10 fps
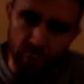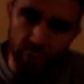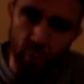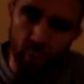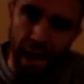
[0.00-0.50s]
weren't
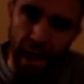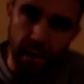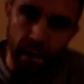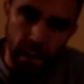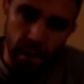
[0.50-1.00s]
too
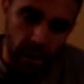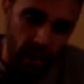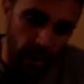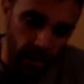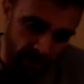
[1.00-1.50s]
bad,
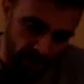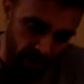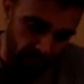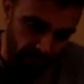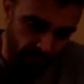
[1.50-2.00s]

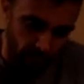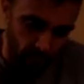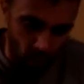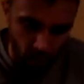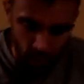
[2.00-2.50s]
except
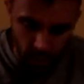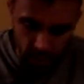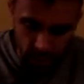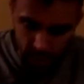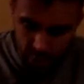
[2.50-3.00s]
for
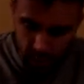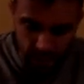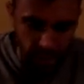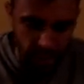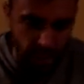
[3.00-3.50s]
an issue
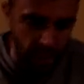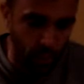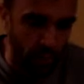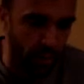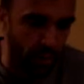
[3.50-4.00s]
that I
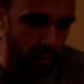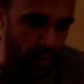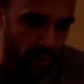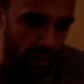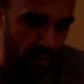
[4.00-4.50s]
had where
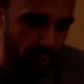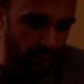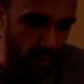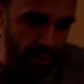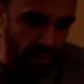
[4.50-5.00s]
I
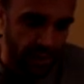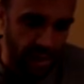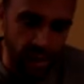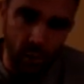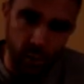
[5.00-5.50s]
felt like the
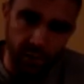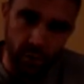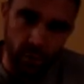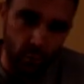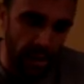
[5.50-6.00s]
heel was a
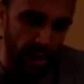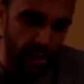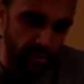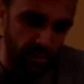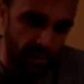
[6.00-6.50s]
little
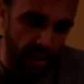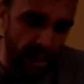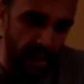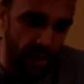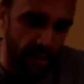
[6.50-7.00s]
raised.
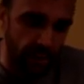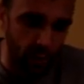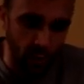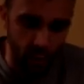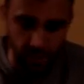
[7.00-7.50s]
And if
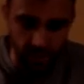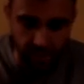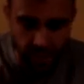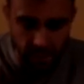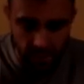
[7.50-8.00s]
you notice
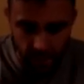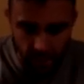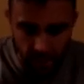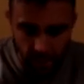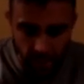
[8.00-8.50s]
that
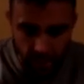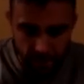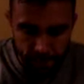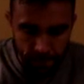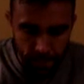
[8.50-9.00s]

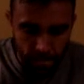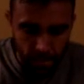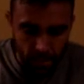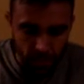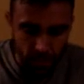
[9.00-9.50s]

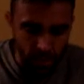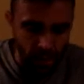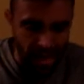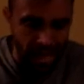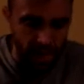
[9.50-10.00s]

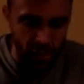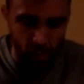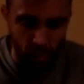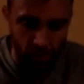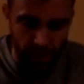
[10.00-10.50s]
the
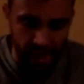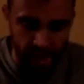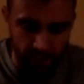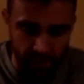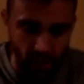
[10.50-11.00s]
actual
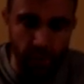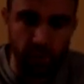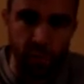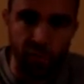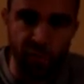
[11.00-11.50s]
base
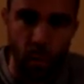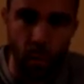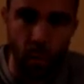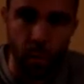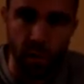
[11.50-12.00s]
of the
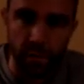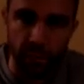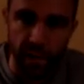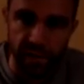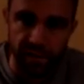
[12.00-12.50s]
sole is
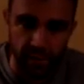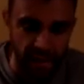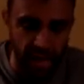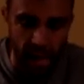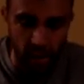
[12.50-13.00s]

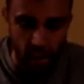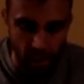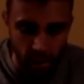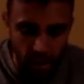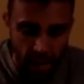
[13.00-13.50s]
relatively
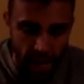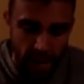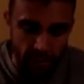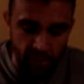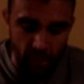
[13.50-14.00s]
narrow,
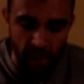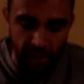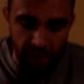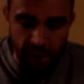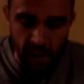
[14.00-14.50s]
and so my
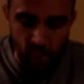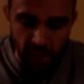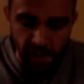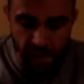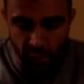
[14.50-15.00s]
feet
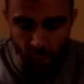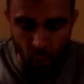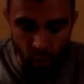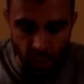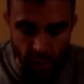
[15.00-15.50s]
would tend to
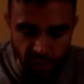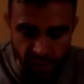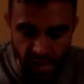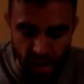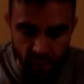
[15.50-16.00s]
roll out to
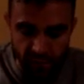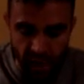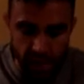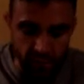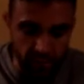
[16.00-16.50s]
the
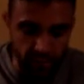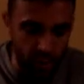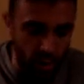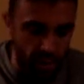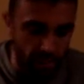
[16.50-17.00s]
outsides of it
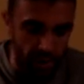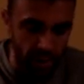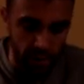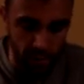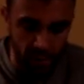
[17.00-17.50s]
quite a
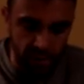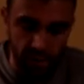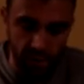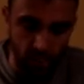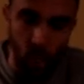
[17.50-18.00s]
bit, and you can
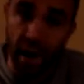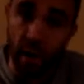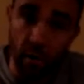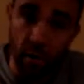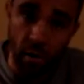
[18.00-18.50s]
see some
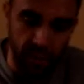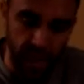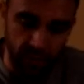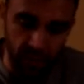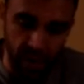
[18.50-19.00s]
wear on the
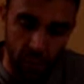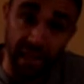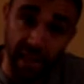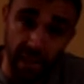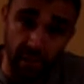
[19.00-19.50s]
outside where
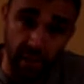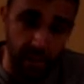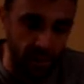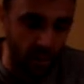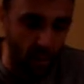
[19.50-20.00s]
the leather
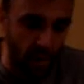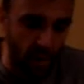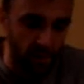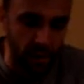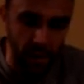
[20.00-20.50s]
is here quite a
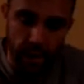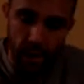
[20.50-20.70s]
bit.